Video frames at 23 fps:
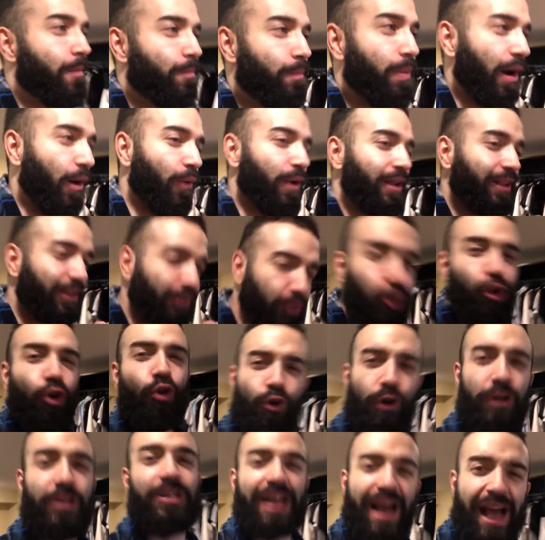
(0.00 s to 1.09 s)
But we
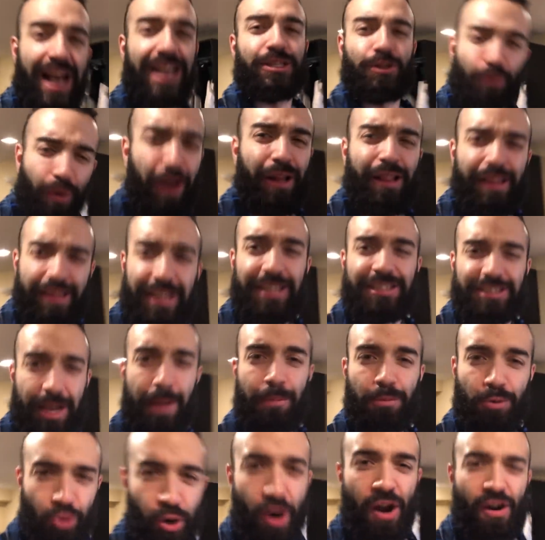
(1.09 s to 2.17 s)
do just release
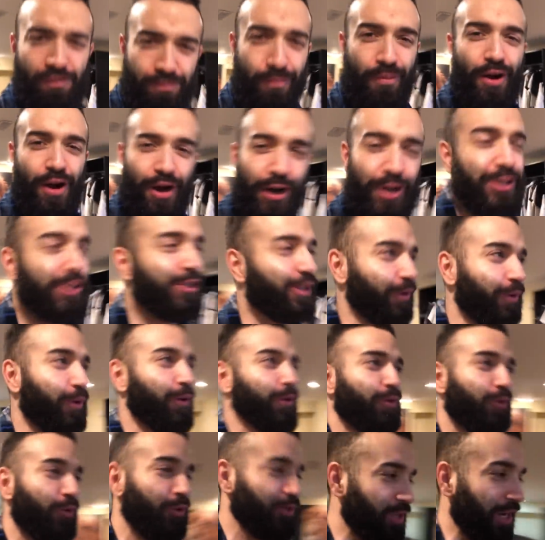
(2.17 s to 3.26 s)
some Triff merch, so
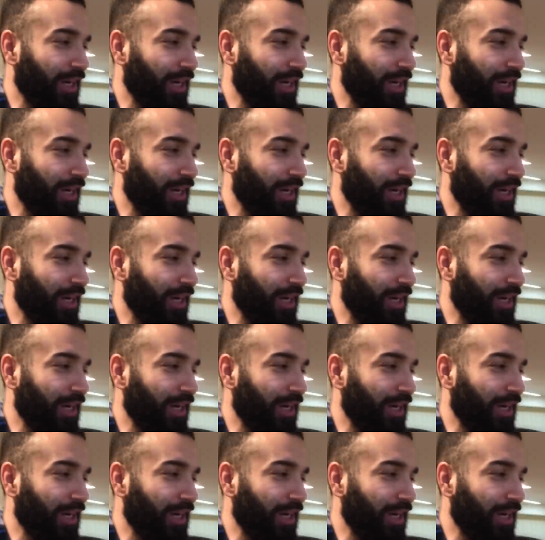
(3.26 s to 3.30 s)
do